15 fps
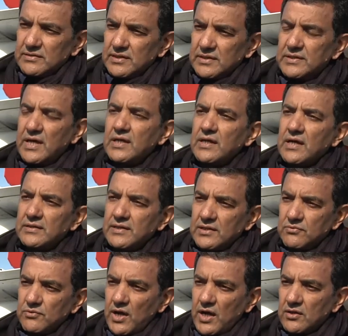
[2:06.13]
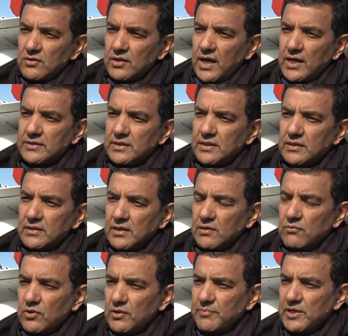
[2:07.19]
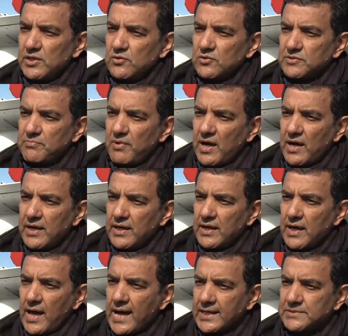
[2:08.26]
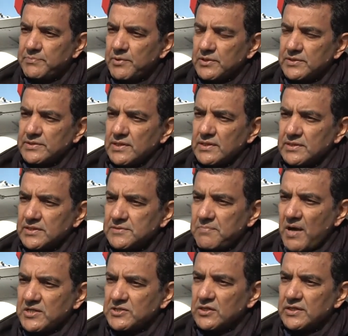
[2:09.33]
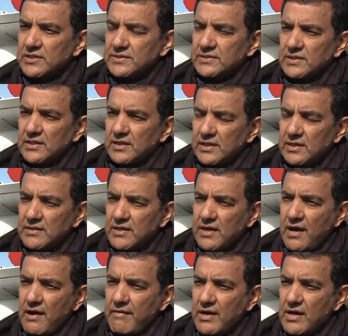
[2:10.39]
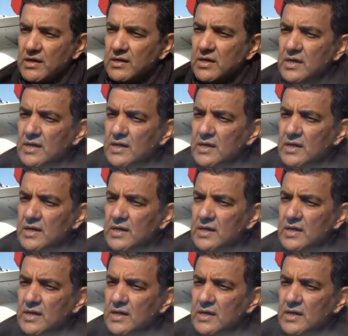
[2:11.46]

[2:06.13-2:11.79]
The data that we are collecting will be used by experts and specialists in the area.